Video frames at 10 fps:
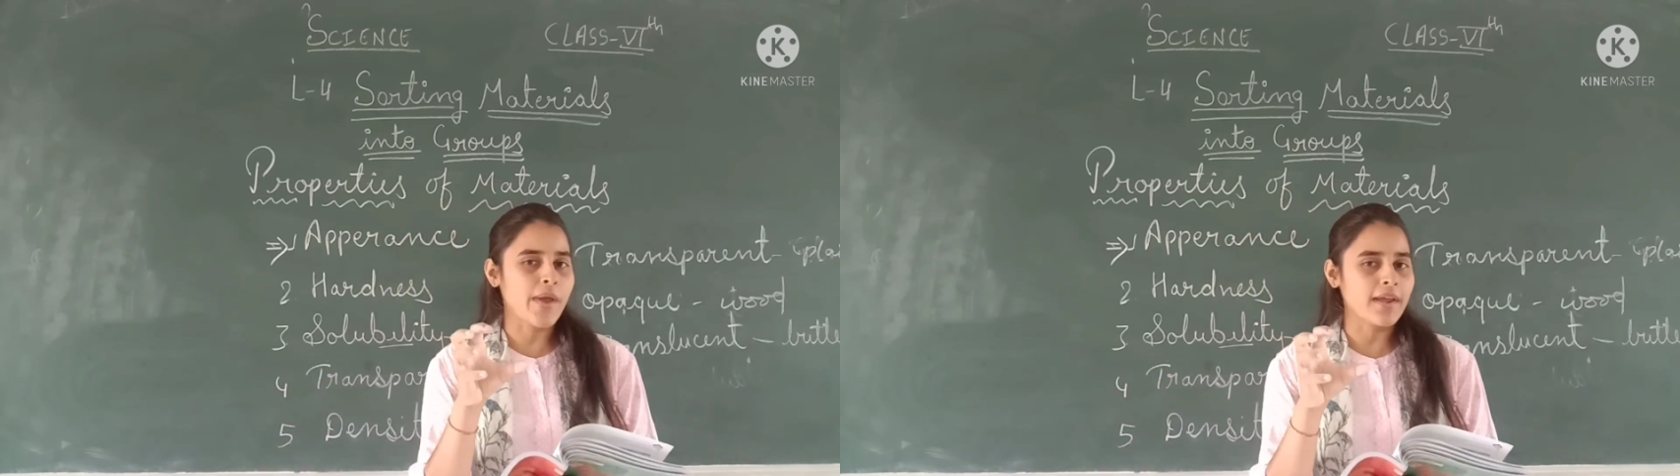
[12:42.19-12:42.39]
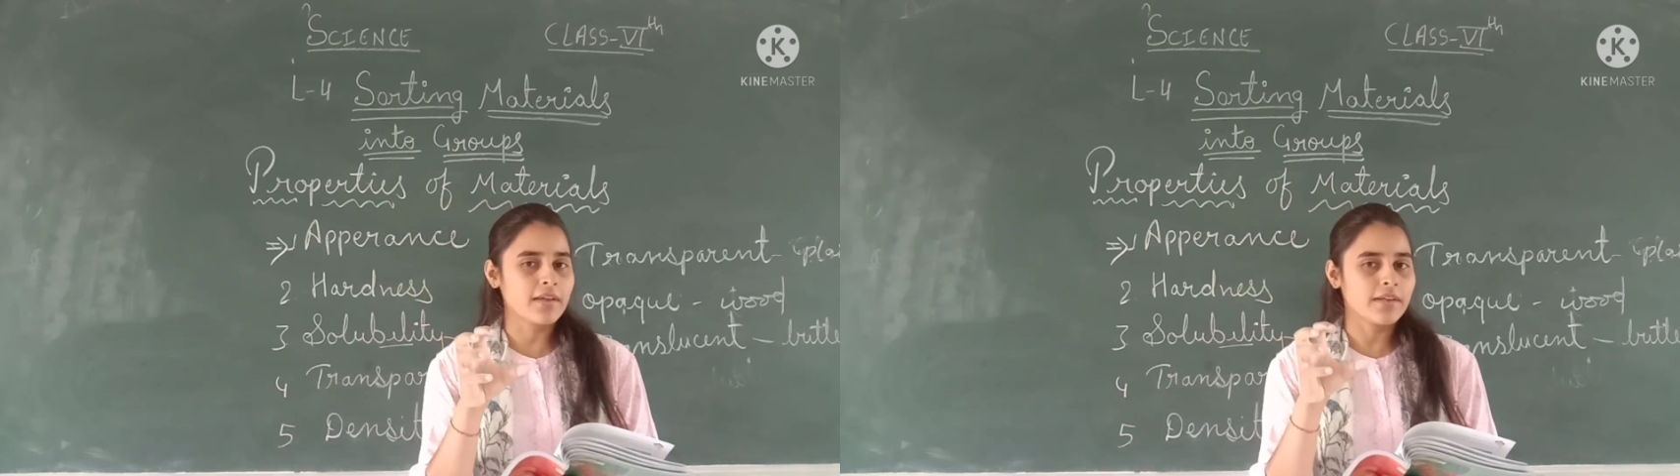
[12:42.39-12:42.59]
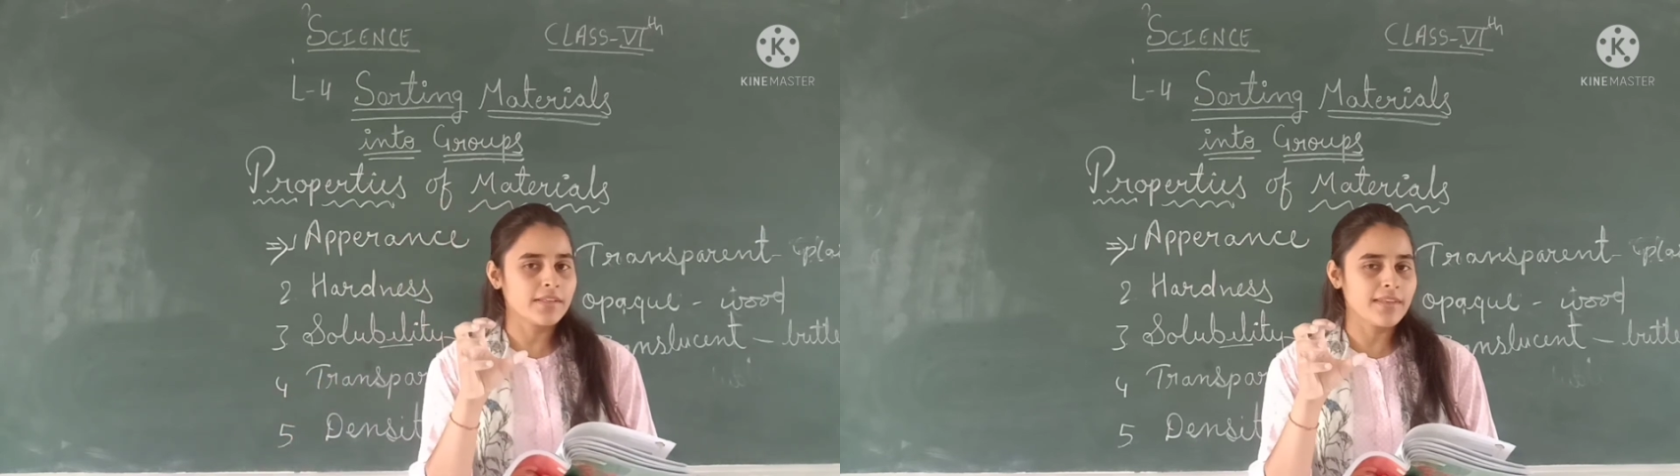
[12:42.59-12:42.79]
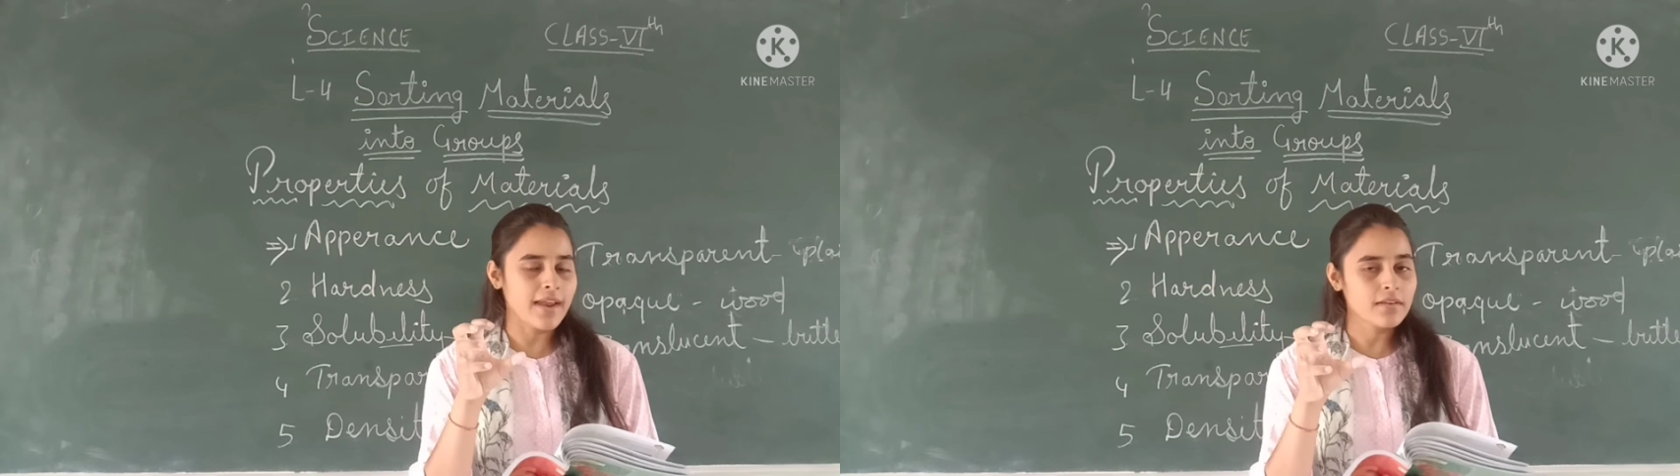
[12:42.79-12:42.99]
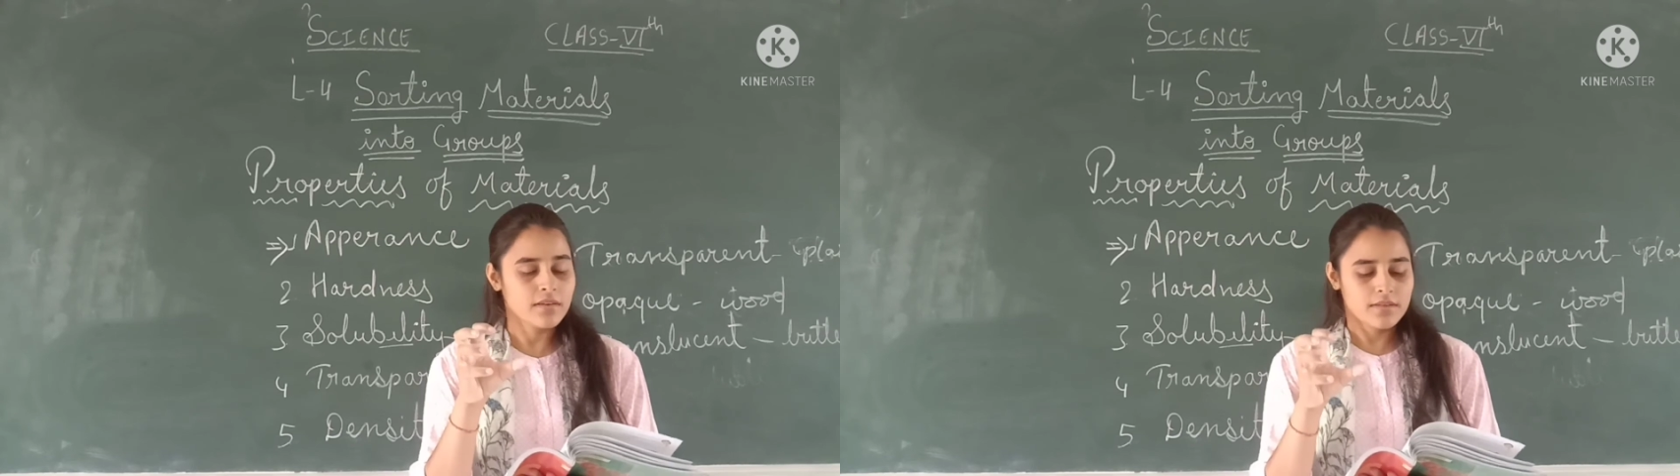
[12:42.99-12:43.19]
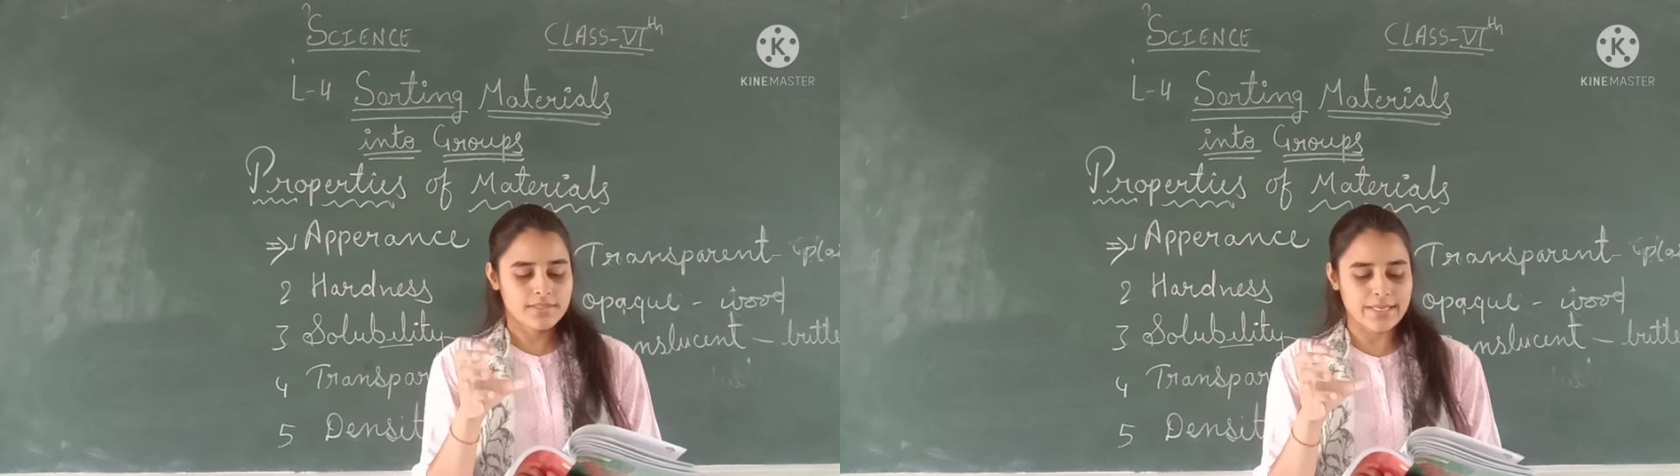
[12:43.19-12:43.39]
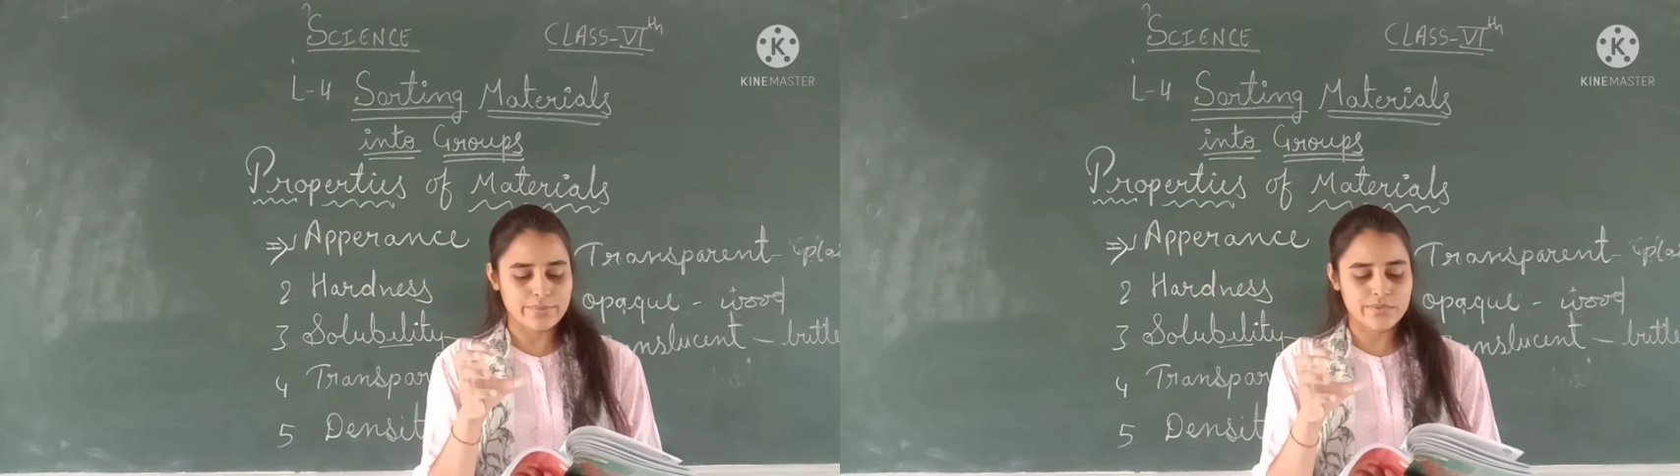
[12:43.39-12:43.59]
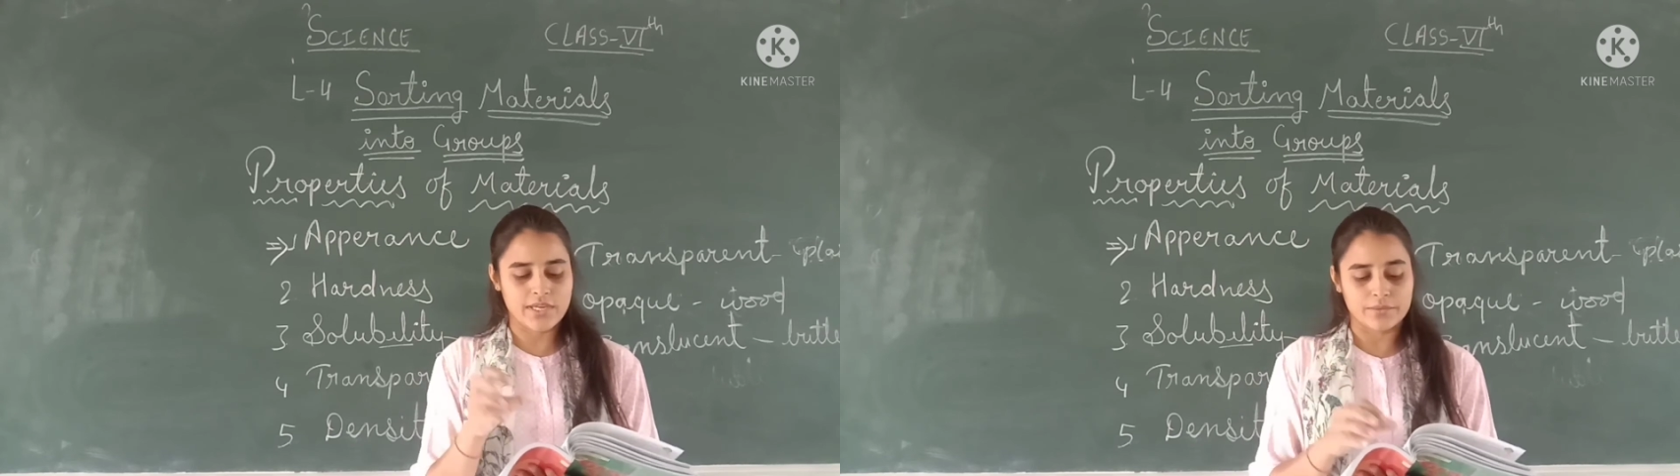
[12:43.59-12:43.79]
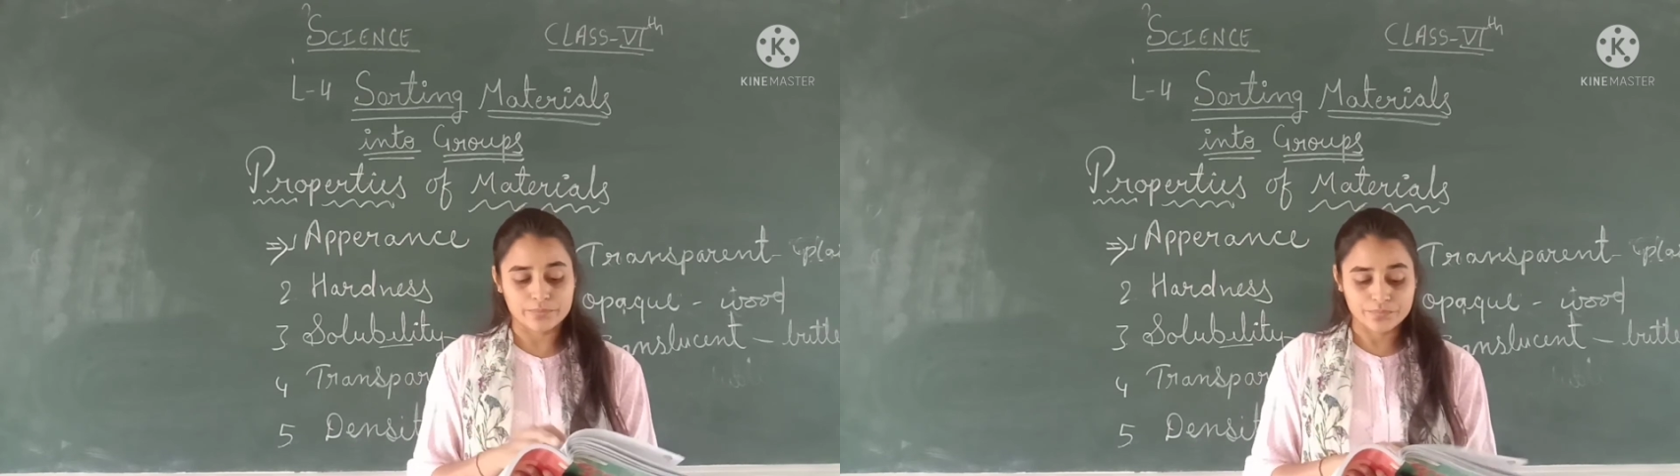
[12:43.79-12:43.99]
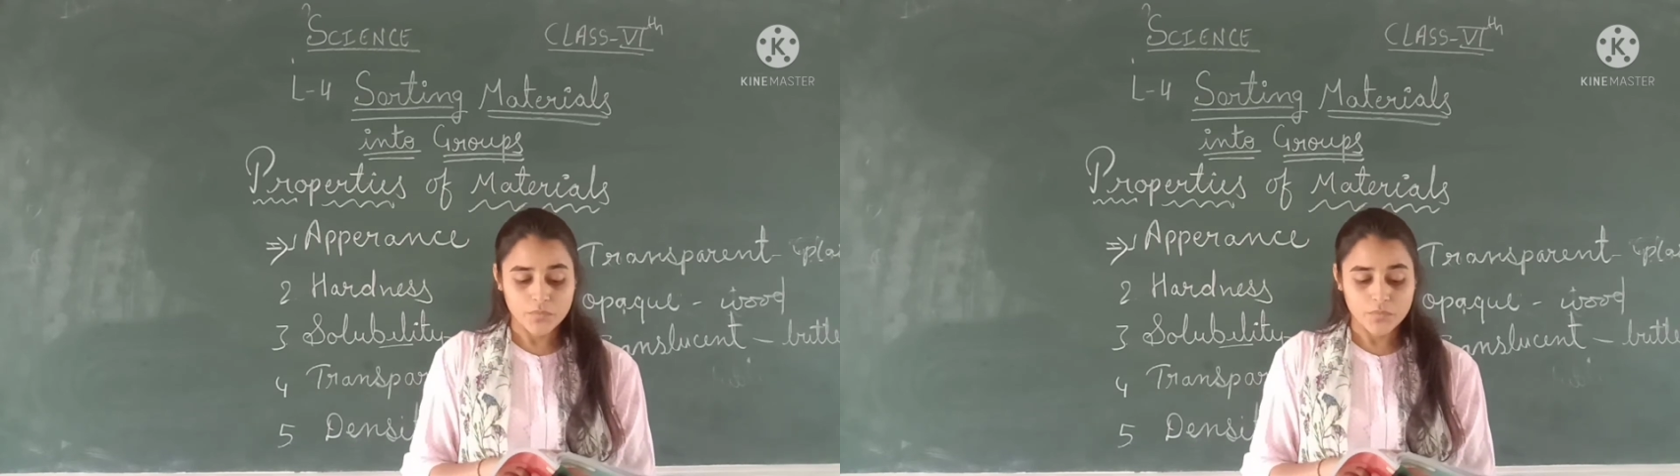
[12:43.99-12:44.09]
packed in that substance.